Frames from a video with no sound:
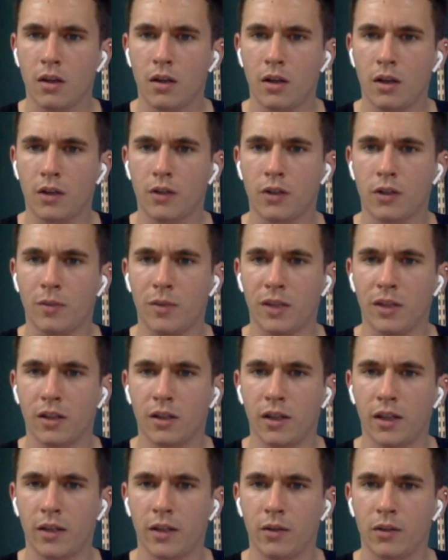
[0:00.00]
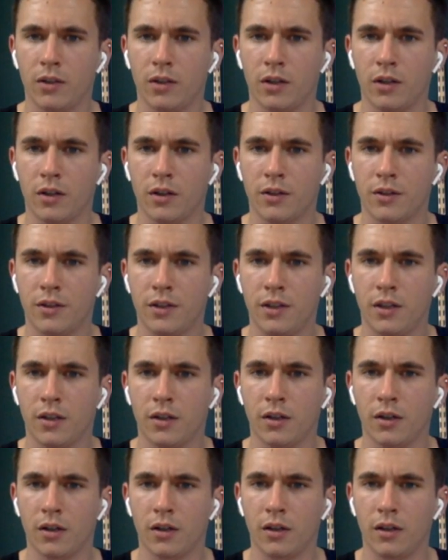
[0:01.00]
Not sure about the language here.
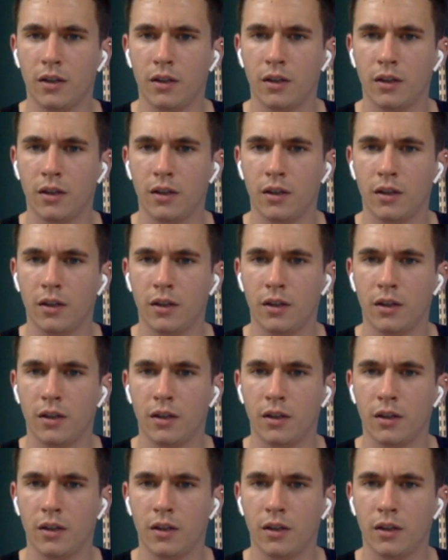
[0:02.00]
Seeker.